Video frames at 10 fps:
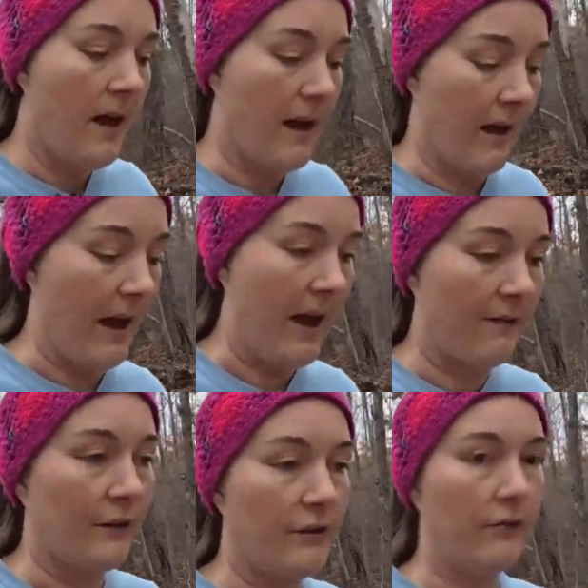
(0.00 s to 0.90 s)
And I have
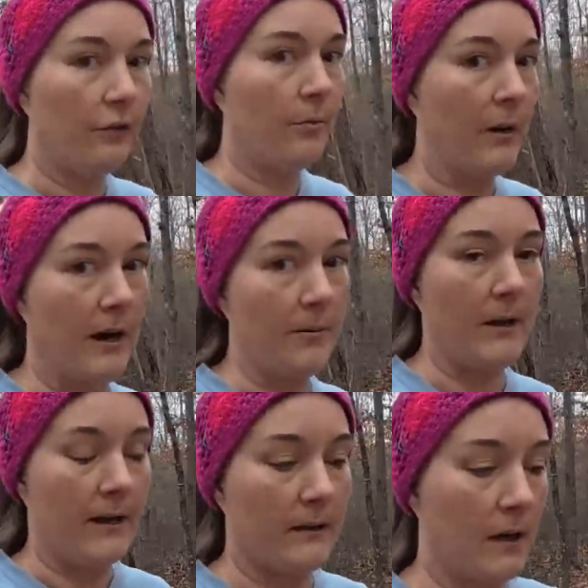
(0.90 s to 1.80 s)
a super high
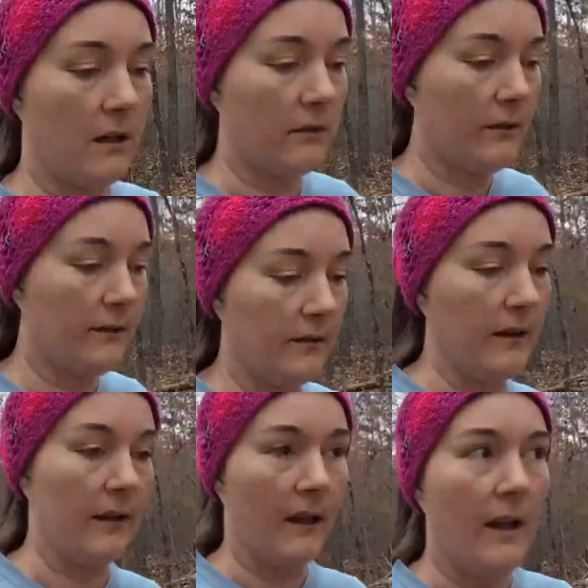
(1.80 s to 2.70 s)
pain tolerance.
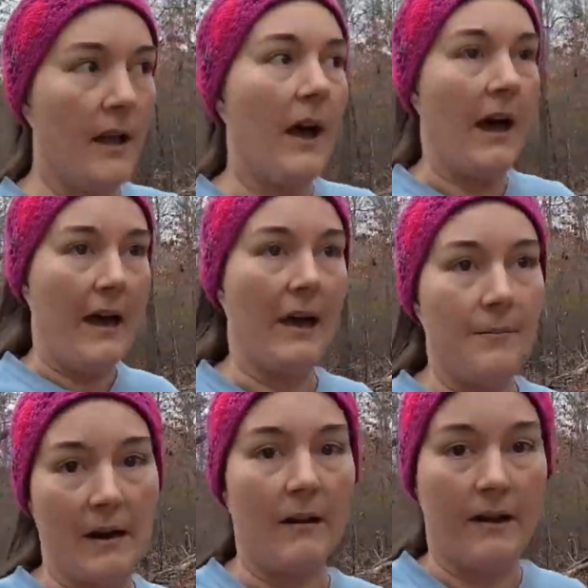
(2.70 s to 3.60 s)
Like, I had
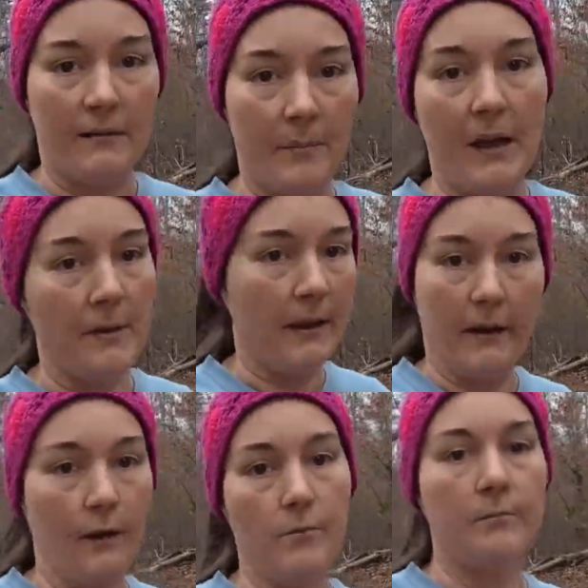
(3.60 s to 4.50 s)
my last baby at
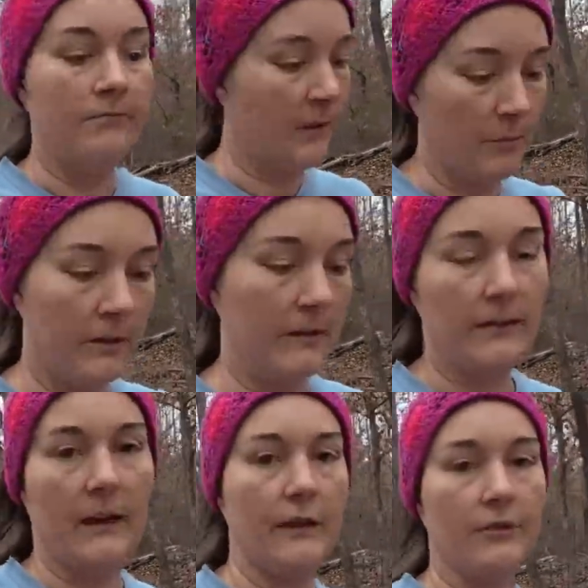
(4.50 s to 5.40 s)
home, completely
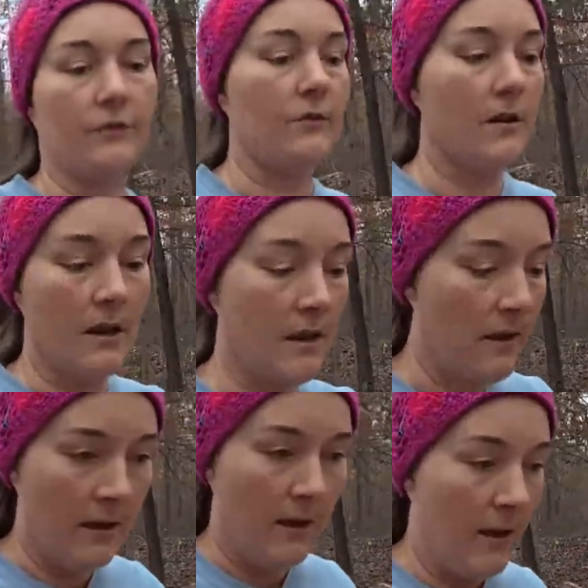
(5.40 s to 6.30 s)
natural.
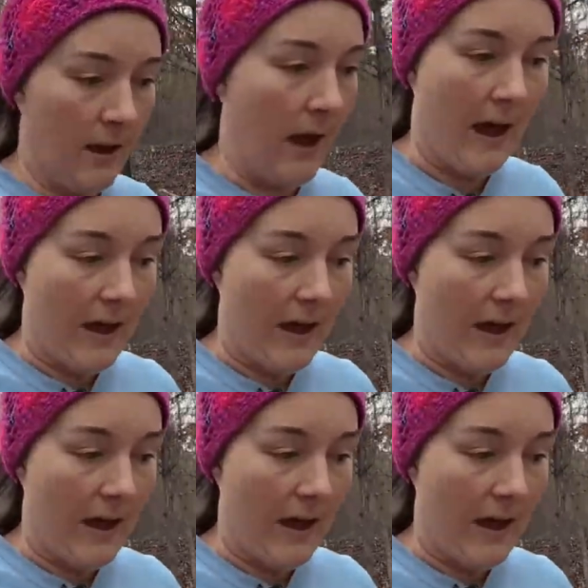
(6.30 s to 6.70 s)
I